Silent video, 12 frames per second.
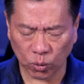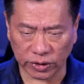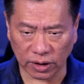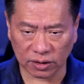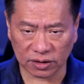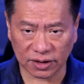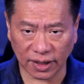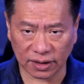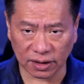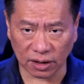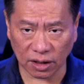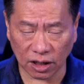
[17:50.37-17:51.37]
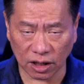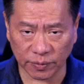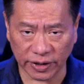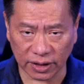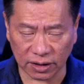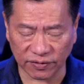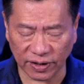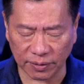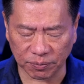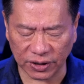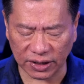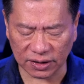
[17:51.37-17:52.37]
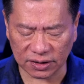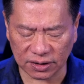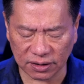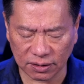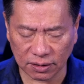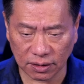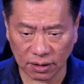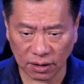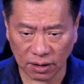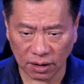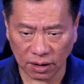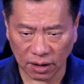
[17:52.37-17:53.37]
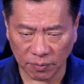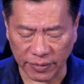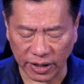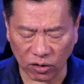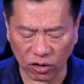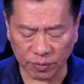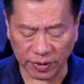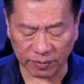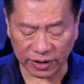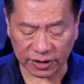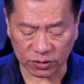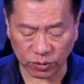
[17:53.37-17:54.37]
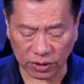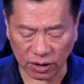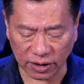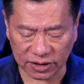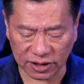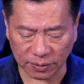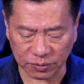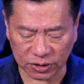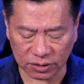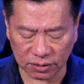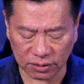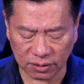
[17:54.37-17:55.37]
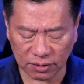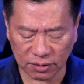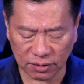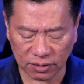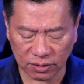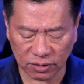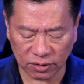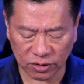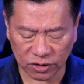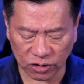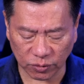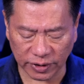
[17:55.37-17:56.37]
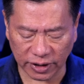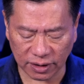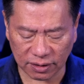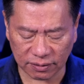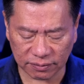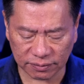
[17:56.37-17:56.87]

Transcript: with understanding, harmony, and divine peace. May all be blessed without exception. So be it.